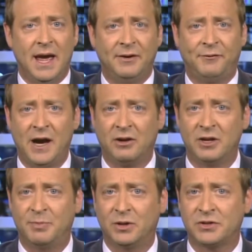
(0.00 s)
And
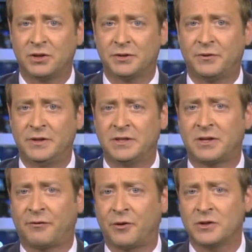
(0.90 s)
finally, Bill Schultz
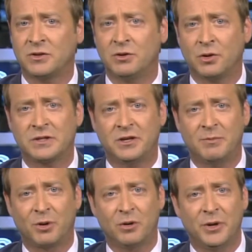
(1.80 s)
visits the first New York
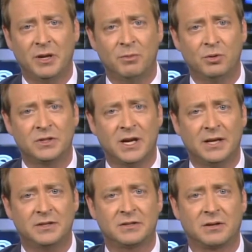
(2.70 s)
City bourbon and
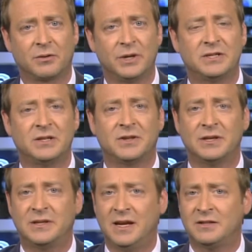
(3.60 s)
moonshine distillery since
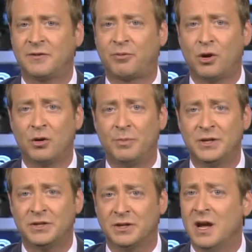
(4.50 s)
the days of
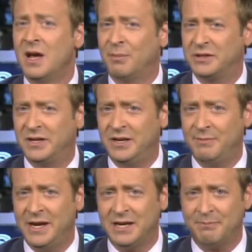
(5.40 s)
Prohibition. But did
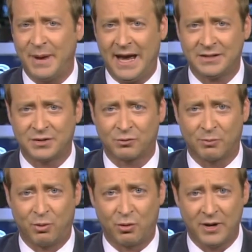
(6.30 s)
he make it back to
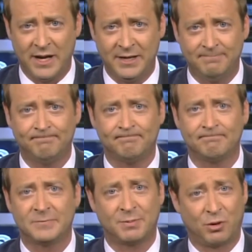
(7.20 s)
report on it?
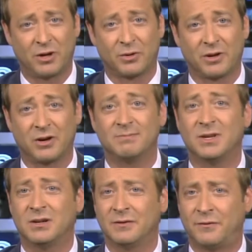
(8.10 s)
Spoiler alert,
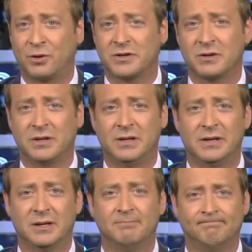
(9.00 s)
unfortunately he
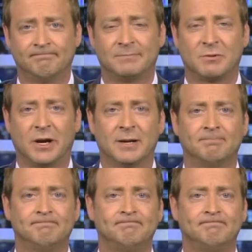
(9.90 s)
did. Greg?